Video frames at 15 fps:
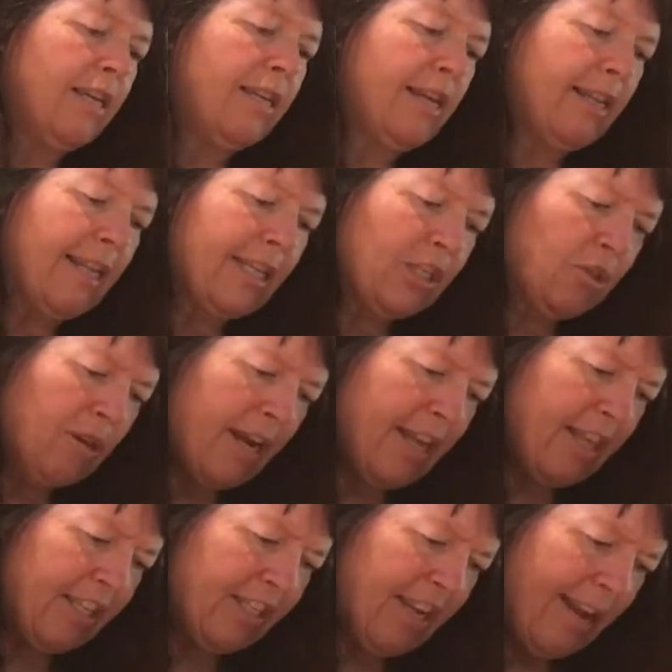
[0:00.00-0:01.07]
Now let's try
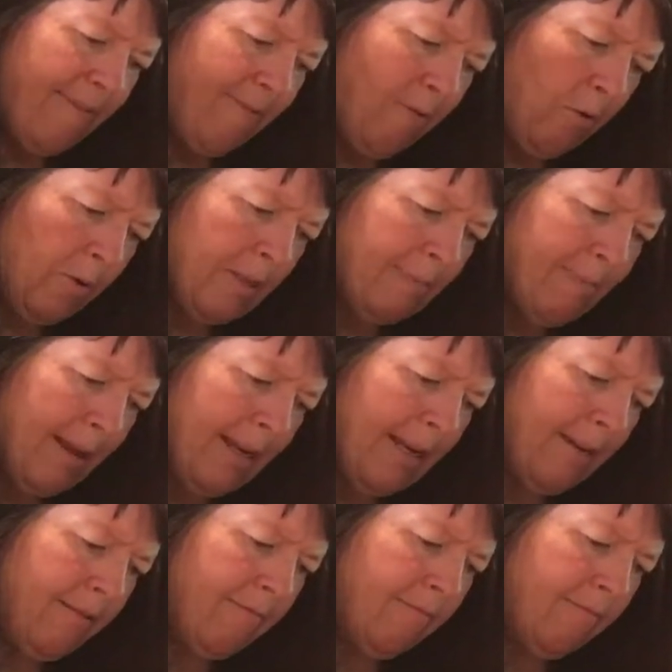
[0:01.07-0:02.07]
the jet force button.